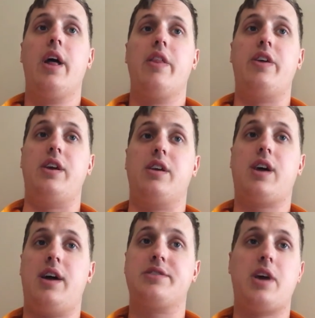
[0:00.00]
The
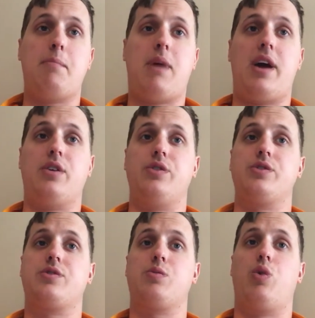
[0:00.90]
concept
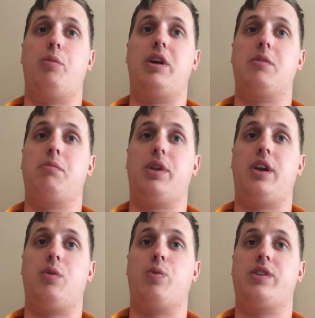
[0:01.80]
models will be
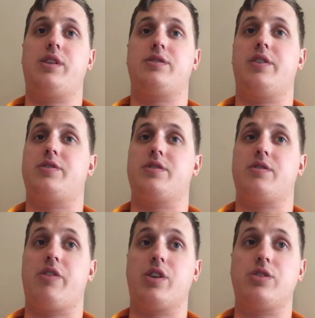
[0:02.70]
completed with the assistance
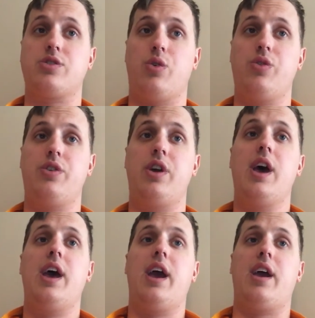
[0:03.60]
of the consultant,
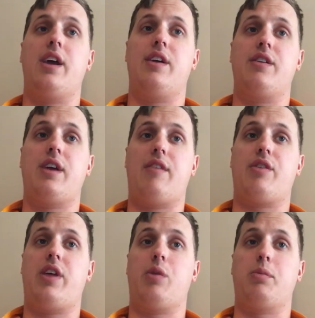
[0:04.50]
and
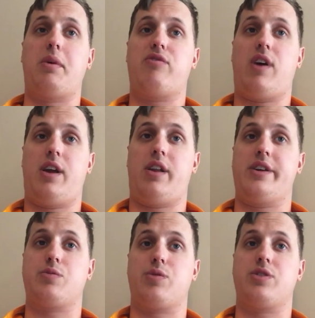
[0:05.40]
everything will be
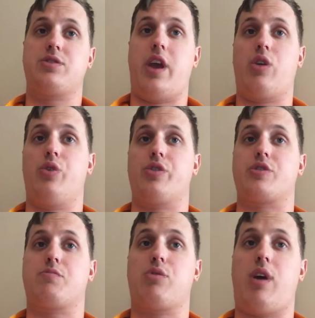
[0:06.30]
finalized with the stakeholders
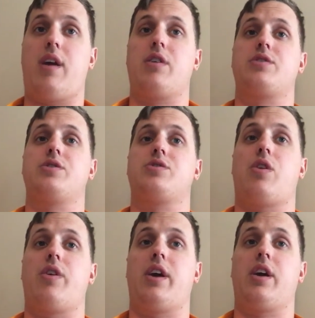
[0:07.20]
prior to
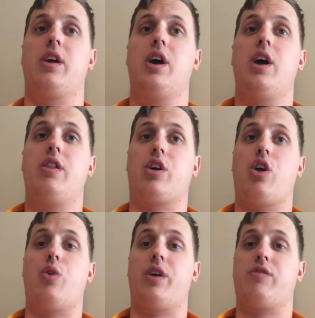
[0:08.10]
starting the
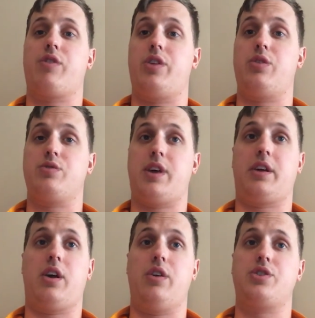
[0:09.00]
coding for the new
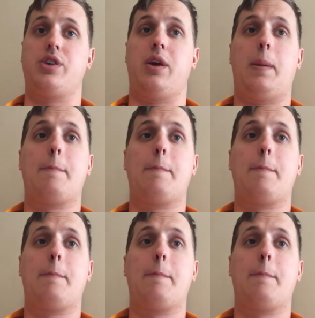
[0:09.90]
technology.